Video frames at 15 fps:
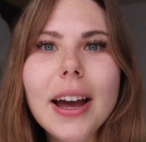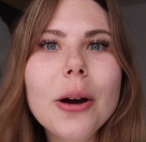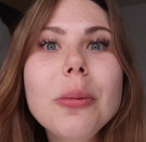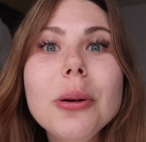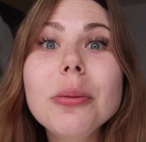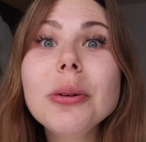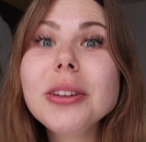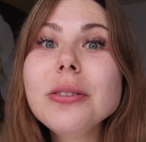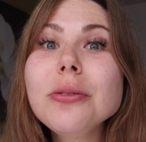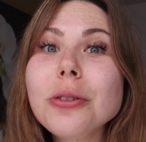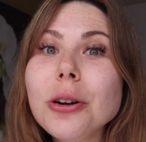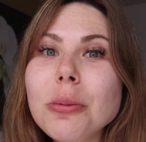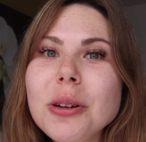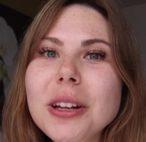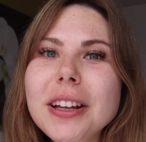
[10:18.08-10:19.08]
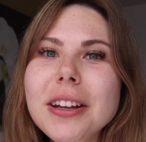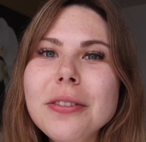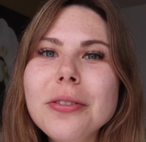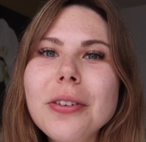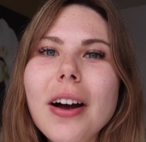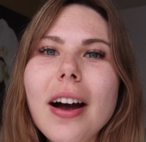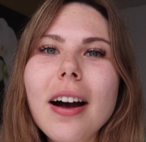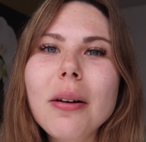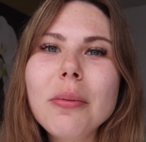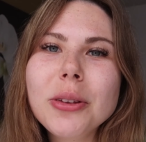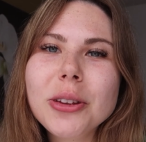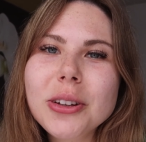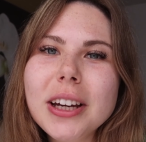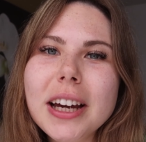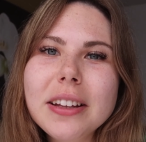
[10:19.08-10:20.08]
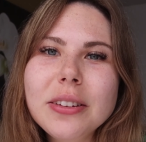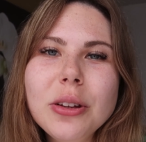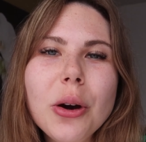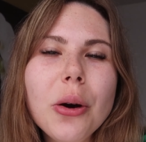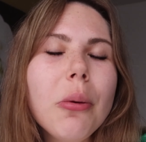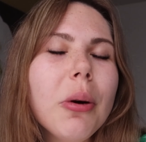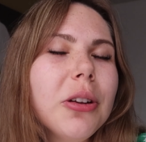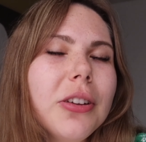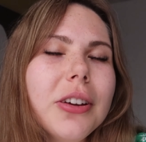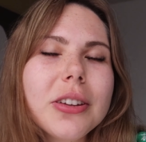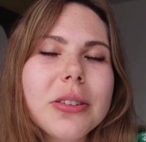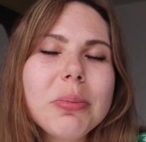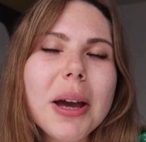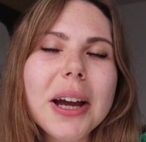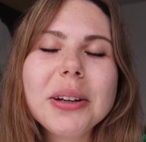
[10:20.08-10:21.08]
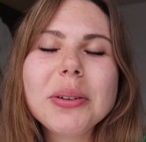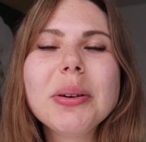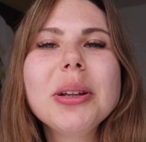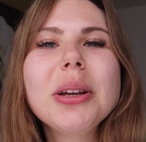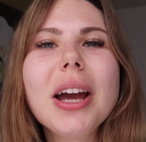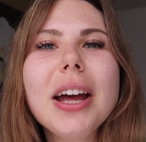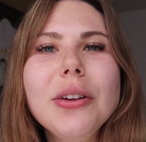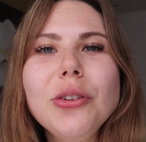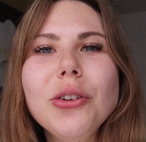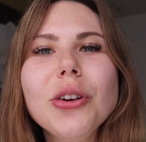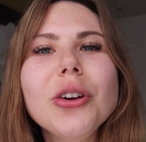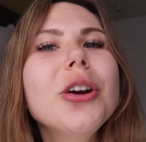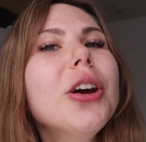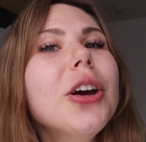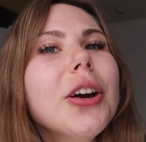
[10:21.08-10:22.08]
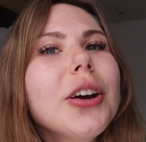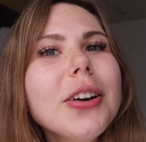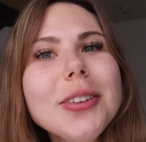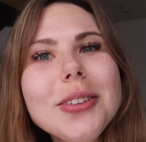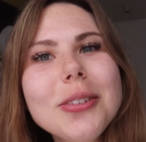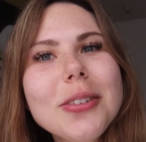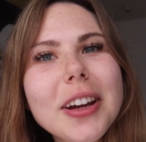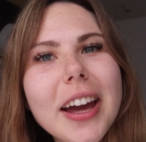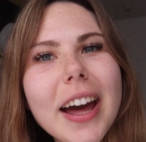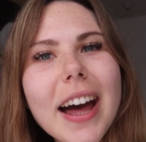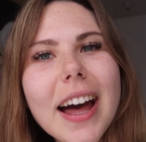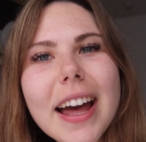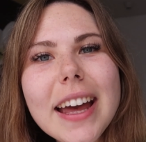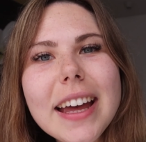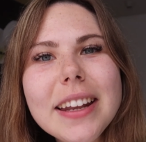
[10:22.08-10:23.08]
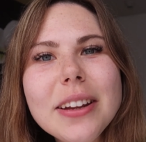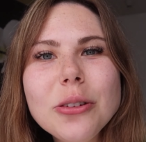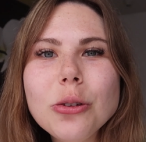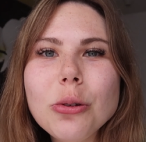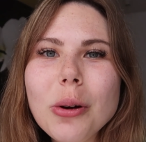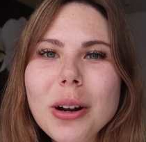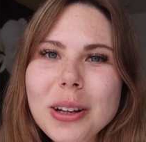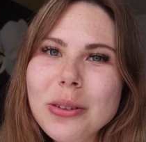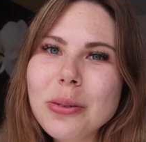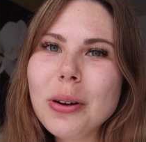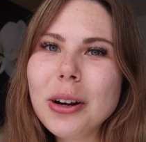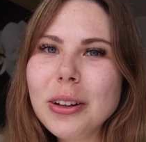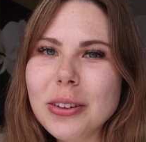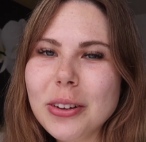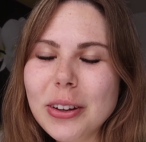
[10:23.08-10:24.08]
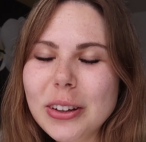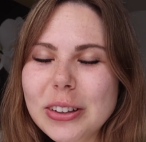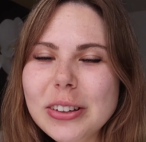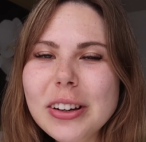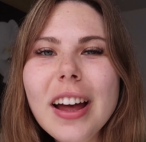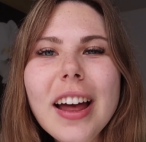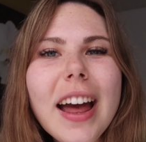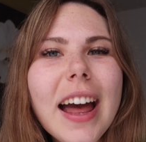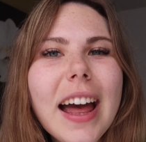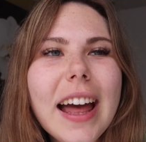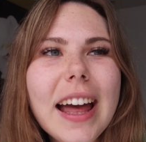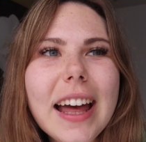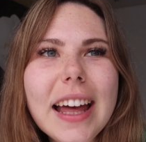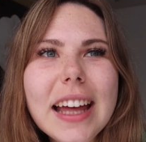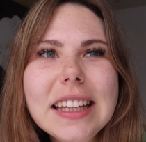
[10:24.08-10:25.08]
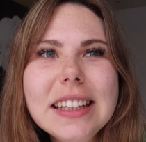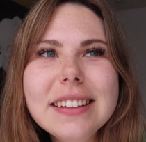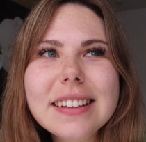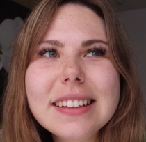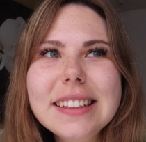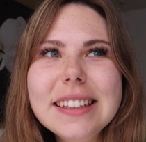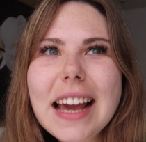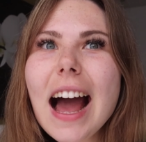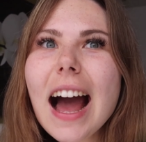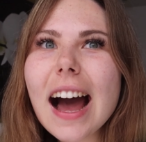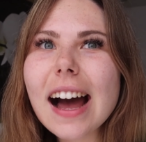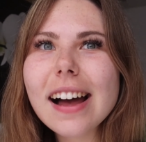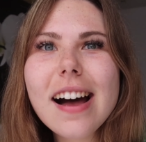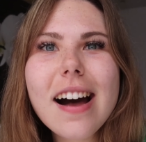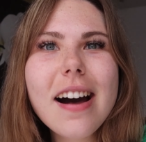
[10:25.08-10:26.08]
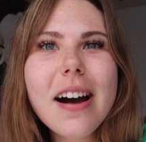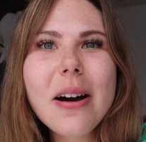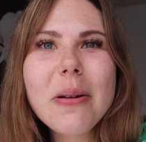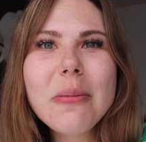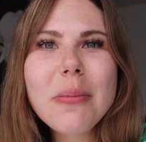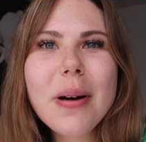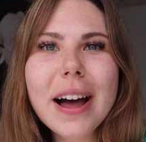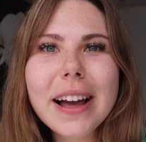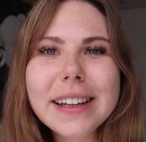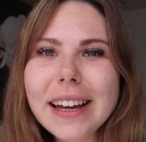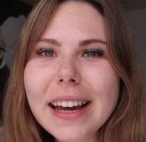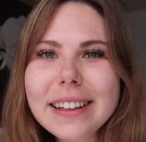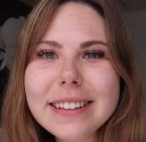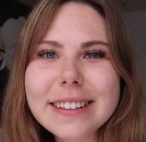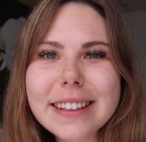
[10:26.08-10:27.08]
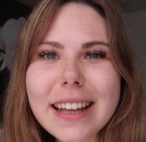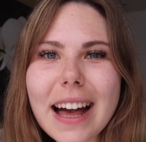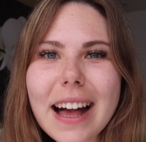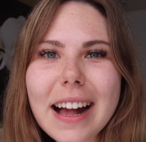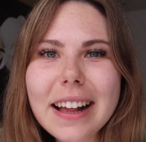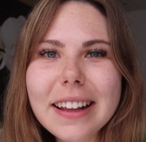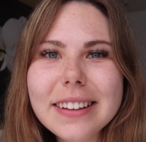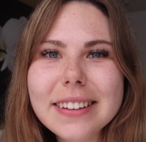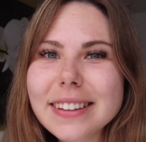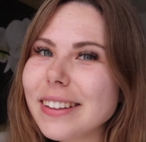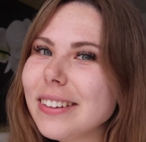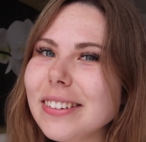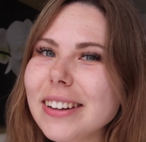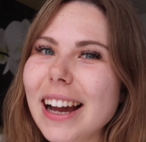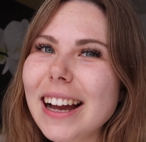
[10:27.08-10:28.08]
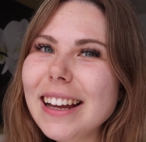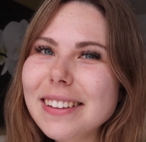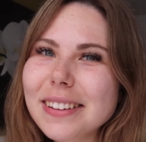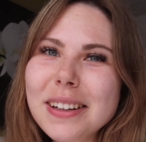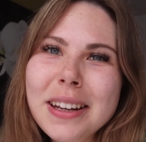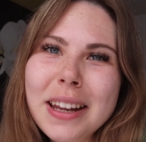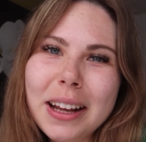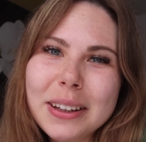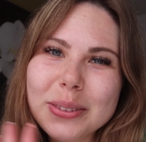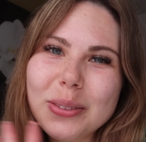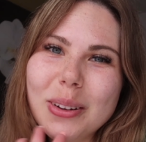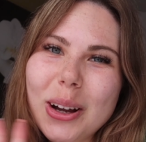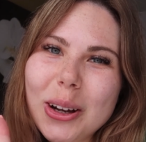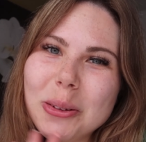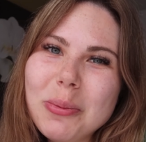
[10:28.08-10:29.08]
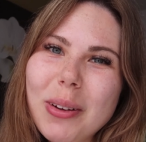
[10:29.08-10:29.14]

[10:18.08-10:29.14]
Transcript: I hope it was informative, so you guys know what to expect when you enter Costa Rica in 2022. And yeah, I guess I'll see you guys in the next vlog.